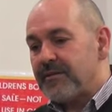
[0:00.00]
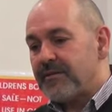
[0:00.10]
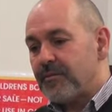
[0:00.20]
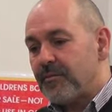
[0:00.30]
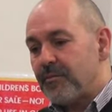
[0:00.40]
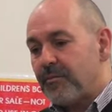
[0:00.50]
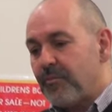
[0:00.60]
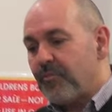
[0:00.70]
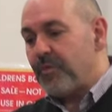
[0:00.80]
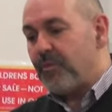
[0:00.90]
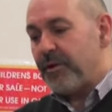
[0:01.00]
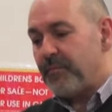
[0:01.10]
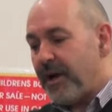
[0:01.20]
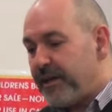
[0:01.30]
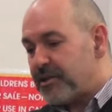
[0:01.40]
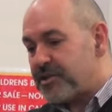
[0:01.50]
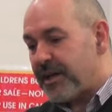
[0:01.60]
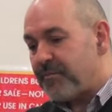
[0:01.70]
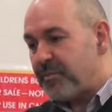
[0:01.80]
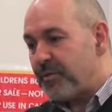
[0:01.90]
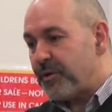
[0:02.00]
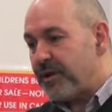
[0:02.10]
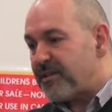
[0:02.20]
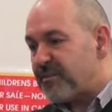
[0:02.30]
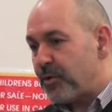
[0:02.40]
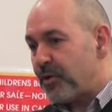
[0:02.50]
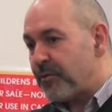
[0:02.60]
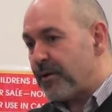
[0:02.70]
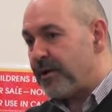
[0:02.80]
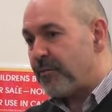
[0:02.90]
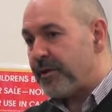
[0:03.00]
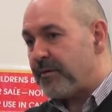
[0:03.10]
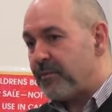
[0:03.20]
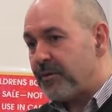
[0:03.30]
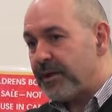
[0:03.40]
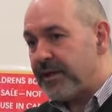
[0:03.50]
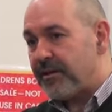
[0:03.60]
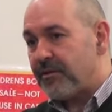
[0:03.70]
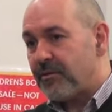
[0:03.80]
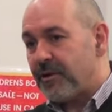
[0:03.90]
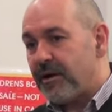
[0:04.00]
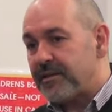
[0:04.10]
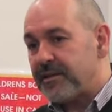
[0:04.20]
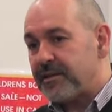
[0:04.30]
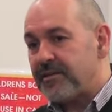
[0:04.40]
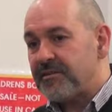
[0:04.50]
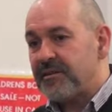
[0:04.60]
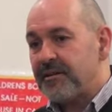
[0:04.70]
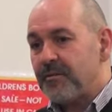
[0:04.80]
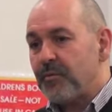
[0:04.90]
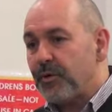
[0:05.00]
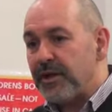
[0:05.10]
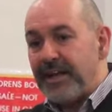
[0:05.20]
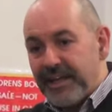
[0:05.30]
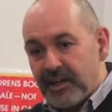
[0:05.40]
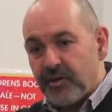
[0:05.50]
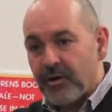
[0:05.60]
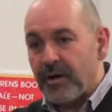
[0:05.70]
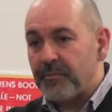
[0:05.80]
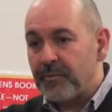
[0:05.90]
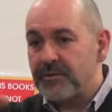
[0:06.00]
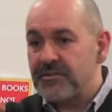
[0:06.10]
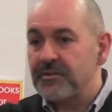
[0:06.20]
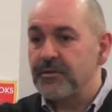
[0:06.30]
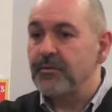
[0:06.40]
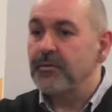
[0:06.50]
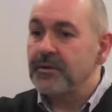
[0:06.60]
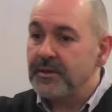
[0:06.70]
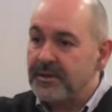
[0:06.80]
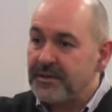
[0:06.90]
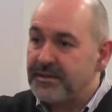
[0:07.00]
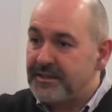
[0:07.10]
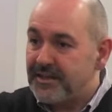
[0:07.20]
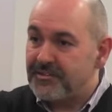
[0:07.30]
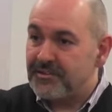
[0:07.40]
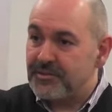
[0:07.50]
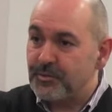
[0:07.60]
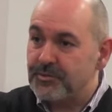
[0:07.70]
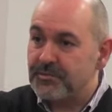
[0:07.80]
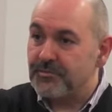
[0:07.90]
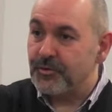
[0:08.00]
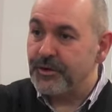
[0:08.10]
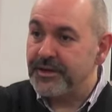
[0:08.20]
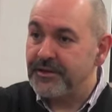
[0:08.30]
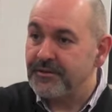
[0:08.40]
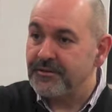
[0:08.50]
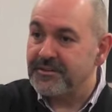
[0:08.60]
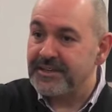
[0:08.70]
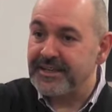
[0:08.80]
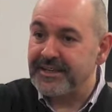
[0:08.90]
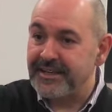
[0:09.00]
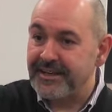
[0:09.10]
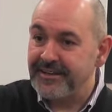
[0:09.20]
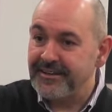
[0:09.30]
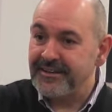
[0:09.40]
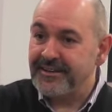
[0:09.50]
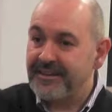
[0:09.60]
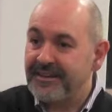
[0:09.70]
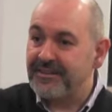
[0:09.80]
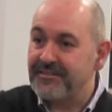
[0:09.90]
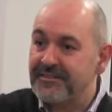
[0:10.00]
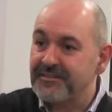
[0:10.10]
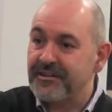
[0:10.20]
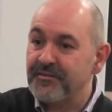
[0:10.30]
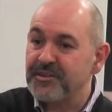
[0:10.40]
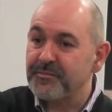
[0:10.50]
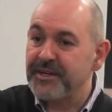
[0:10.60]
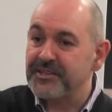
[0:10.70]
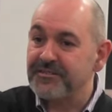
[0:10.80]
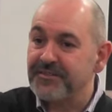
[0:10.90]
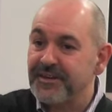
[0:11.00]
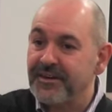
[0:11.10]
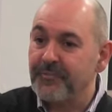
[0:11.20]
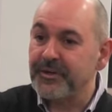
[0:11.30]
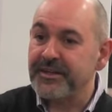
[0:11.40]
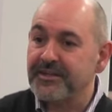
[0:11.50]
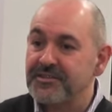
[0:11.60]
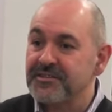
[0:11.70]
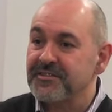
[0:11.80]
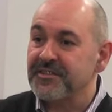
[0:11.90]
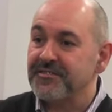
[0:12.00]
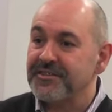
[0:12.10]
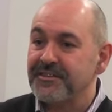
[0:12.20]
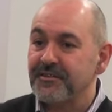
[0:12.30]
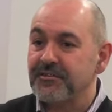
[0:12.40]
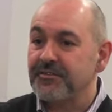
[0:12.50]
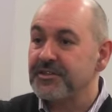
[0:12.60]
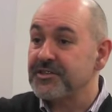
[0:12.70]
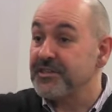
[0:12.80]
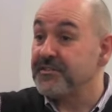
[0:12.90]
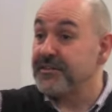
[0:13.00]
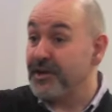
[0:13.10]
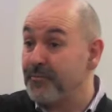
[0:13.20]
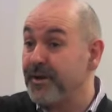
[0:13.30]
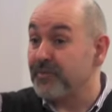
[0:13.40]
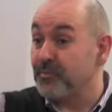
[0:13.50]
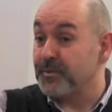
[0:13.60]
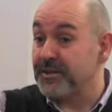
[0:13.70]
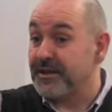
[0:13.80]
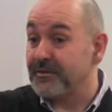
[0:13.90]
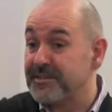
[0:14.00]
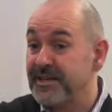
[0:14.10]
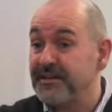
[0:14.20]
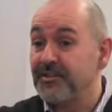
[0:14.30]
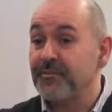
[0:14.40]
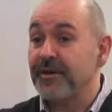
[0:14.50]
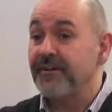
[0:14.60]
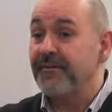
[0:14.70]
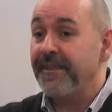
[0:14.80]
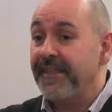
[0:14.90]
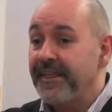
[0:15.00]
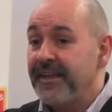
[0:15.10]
So we're unashamed. We want to exploit you a little bit. We want to get your ideas. We want to link you up. Sue needs to talk to Roy, who's sitting there. He's the service manager for the harm reduction service in Oxford. She's the nomad woman that I was telling you about.